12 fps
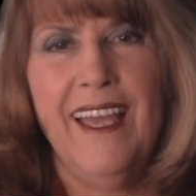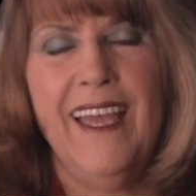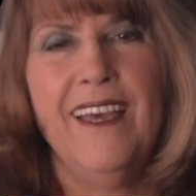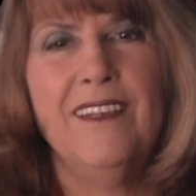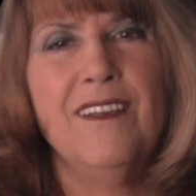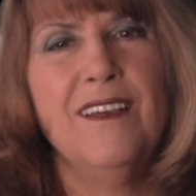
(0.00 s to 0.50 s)

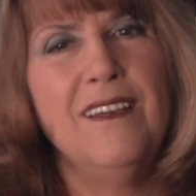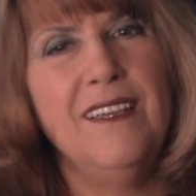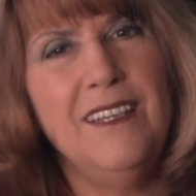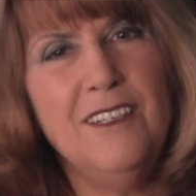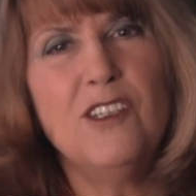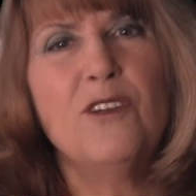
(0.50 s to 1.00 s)
And
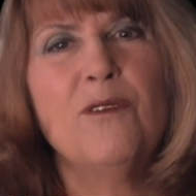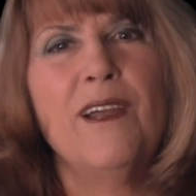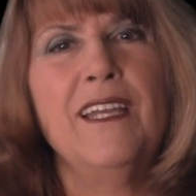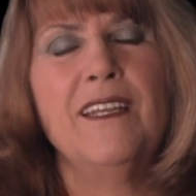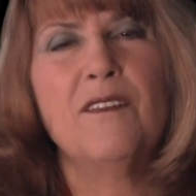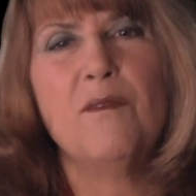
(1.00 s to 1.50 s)

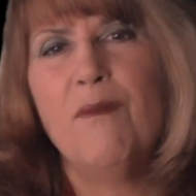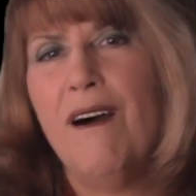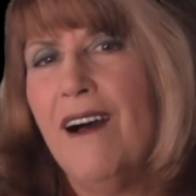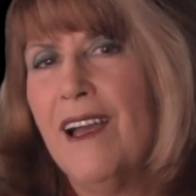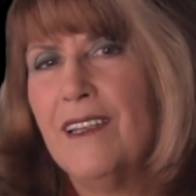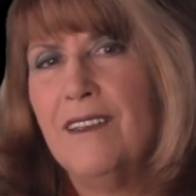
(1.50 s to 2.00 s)
integrating the
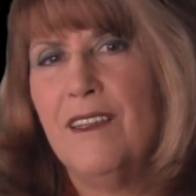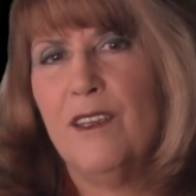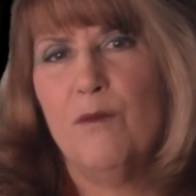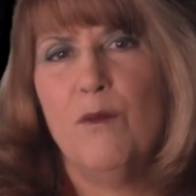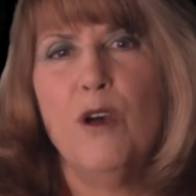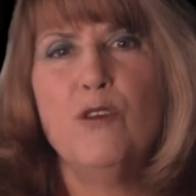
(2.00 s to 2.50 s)
mind, the
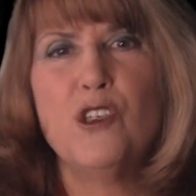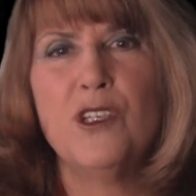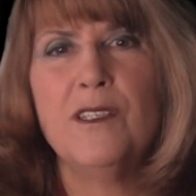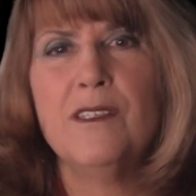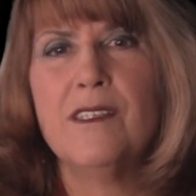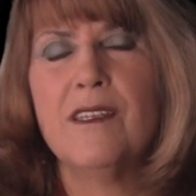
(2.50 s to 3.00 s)

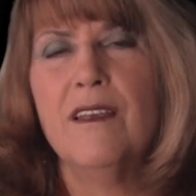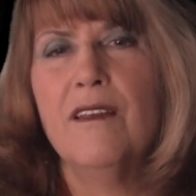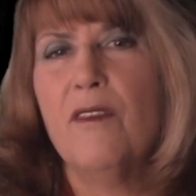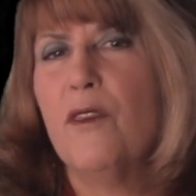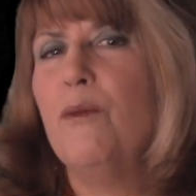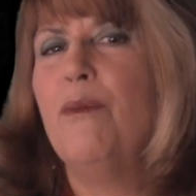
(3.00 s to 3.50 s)
emotions,
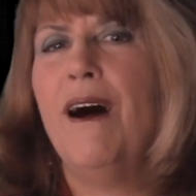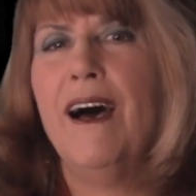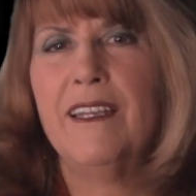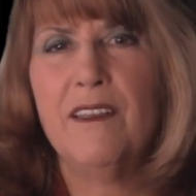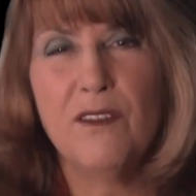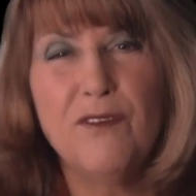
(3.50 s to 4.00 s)
the
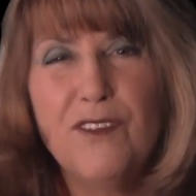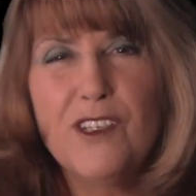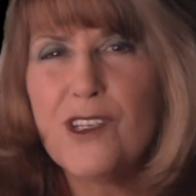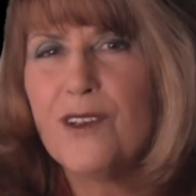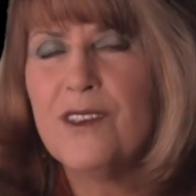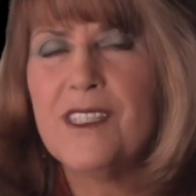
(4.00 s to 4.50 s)
body, the
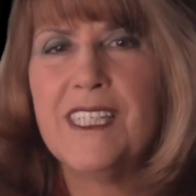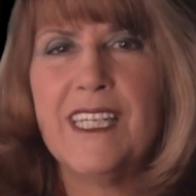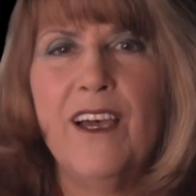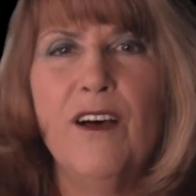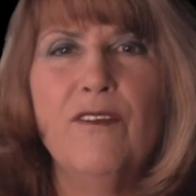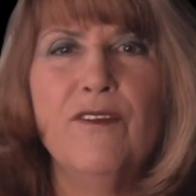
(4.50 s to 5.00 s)
physical
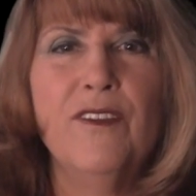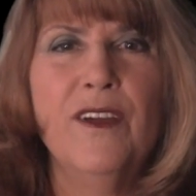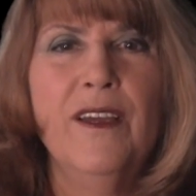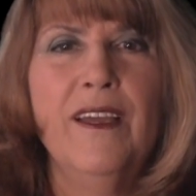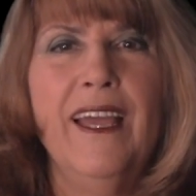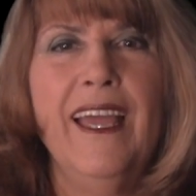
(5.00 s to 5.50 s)
self,
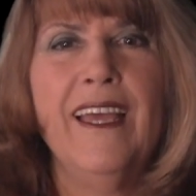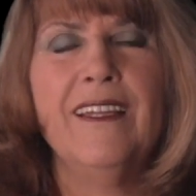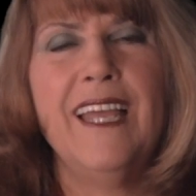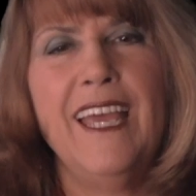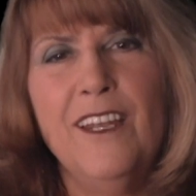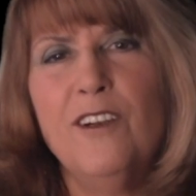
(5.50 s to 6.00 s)

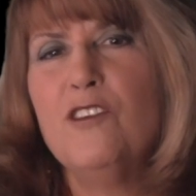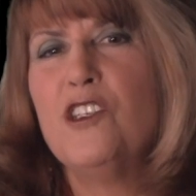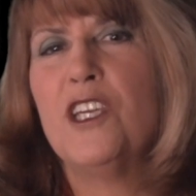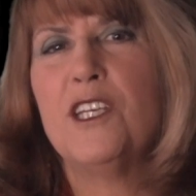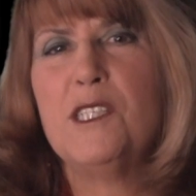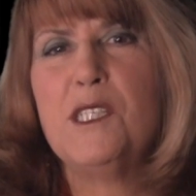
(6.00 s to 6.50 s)
and
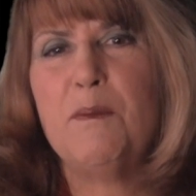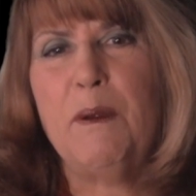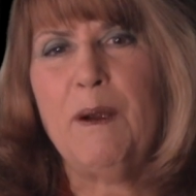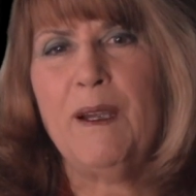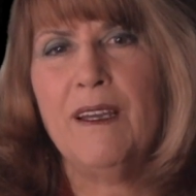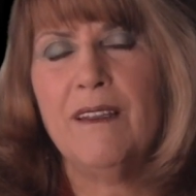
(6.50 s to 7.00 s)
energy and
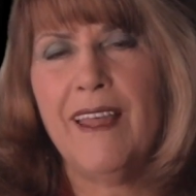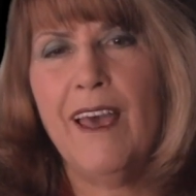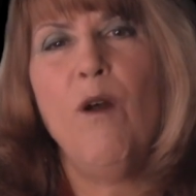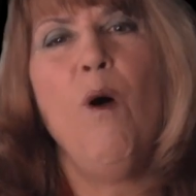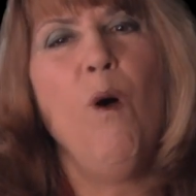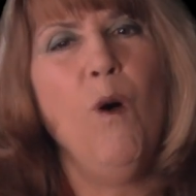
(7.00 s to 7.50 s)
spirit,
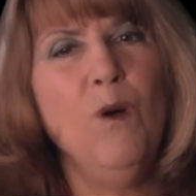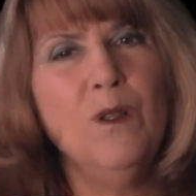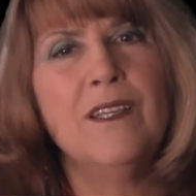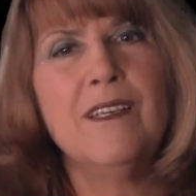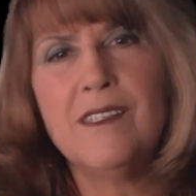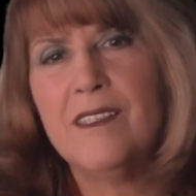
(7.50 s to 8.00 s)
that
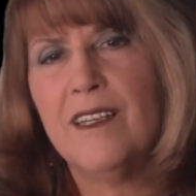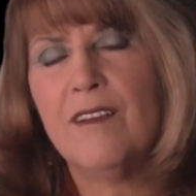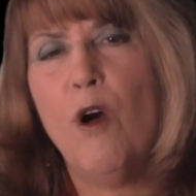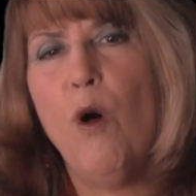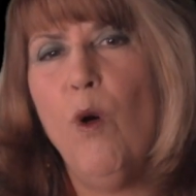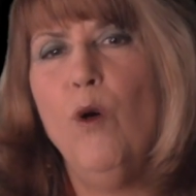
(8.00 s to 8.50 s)
holistic,
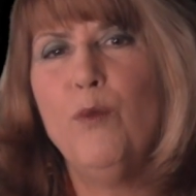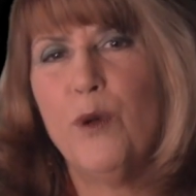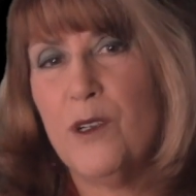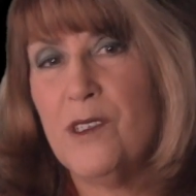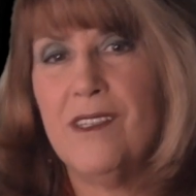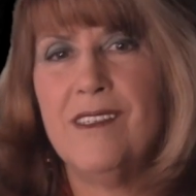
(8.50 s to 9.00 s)
whole
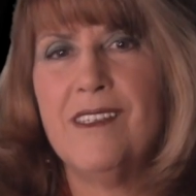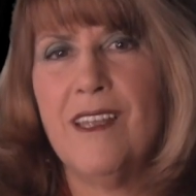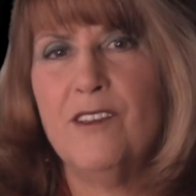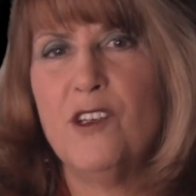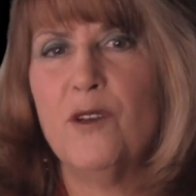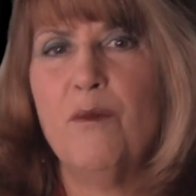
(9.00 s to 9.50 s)

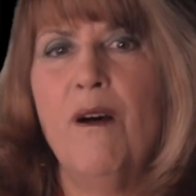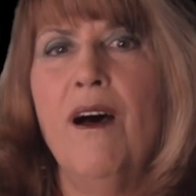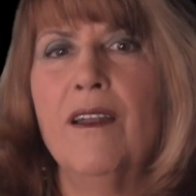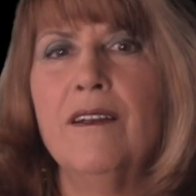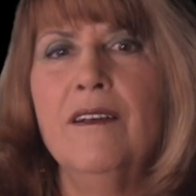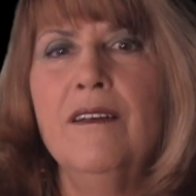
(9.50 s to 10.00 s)
person-centered
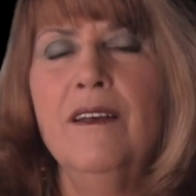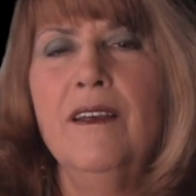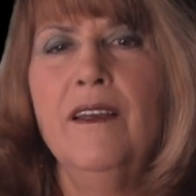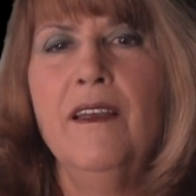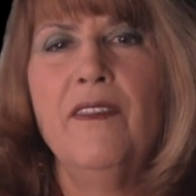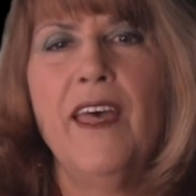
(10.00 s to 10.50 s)
model
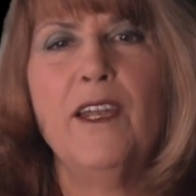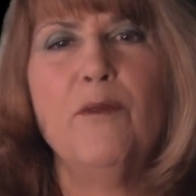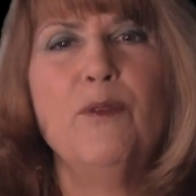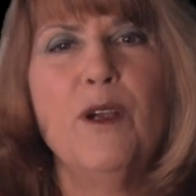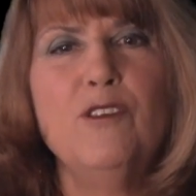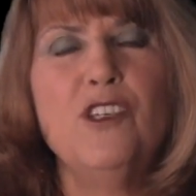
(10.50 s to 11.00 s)
that
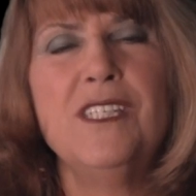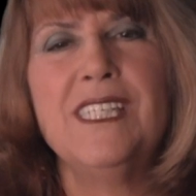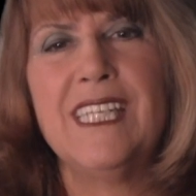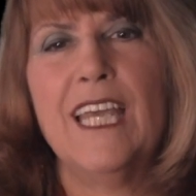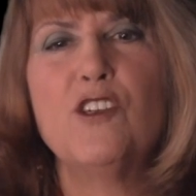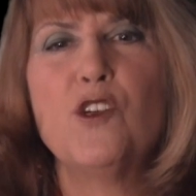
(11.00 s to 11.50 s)
approaches
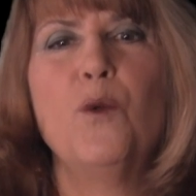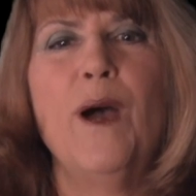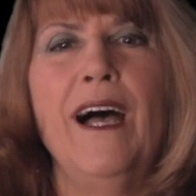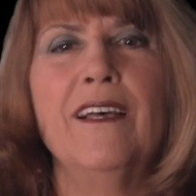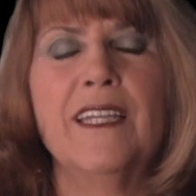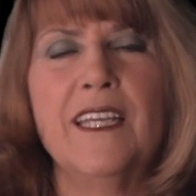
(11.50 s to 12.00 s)

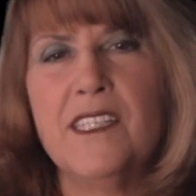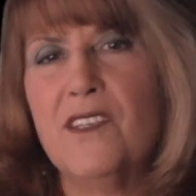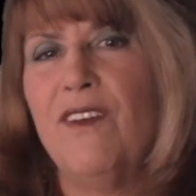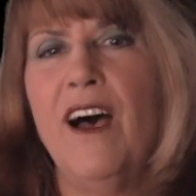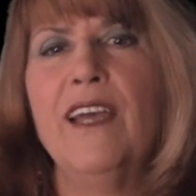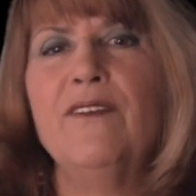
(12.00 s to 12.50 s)
sexuality as
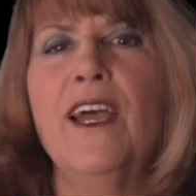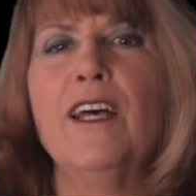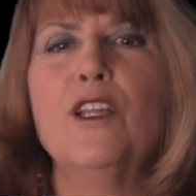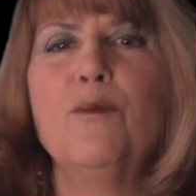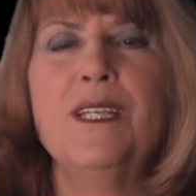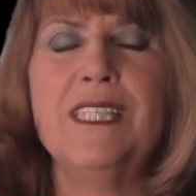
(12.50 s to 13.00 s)
5
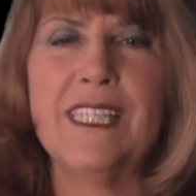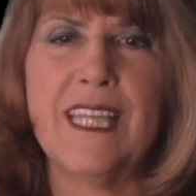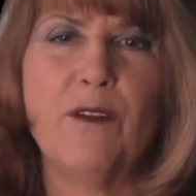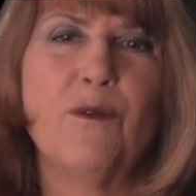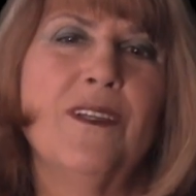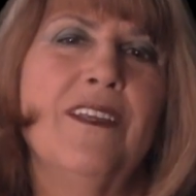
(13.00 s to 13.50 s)
elements
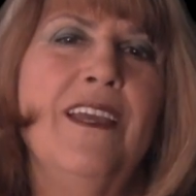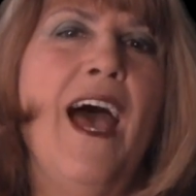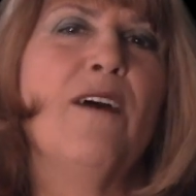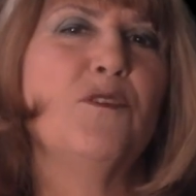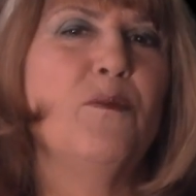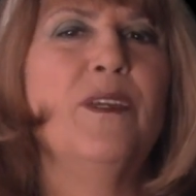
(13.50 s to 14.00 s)
that really
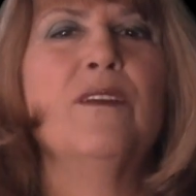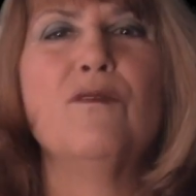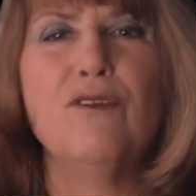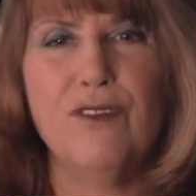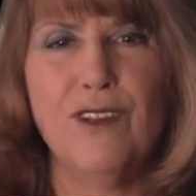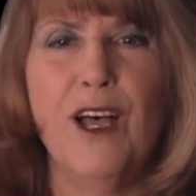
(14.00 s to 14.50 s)
have to be in
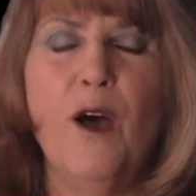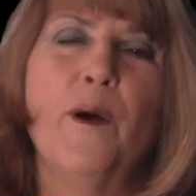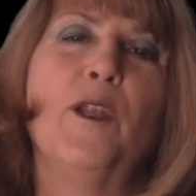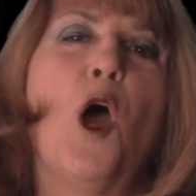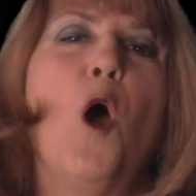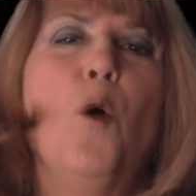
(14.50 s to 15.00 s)
flow
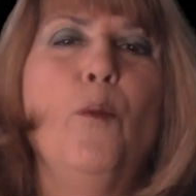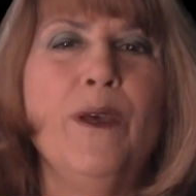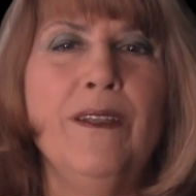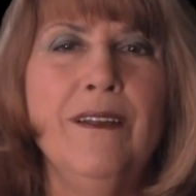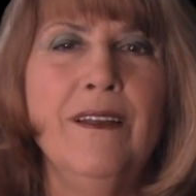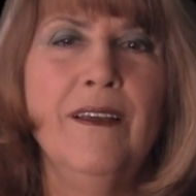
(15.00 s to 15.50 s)
and
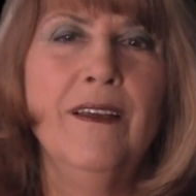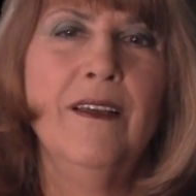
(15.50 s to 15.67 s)
open,